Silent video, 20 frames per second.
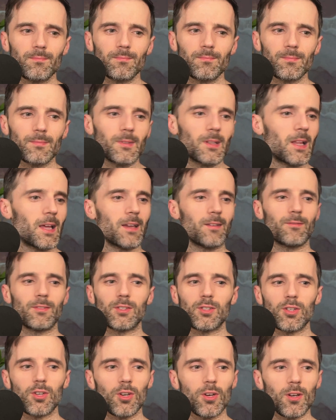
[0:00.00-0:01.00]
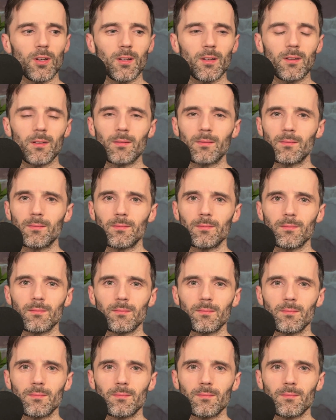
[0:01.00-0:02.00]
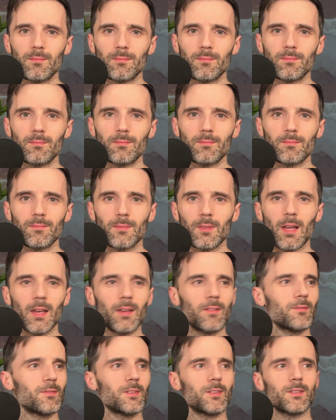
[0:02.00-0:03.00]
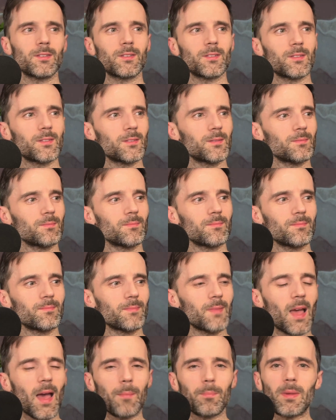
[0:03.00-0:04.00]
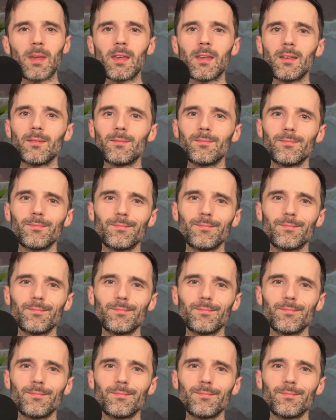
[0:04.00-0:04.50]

life is good, life is happy.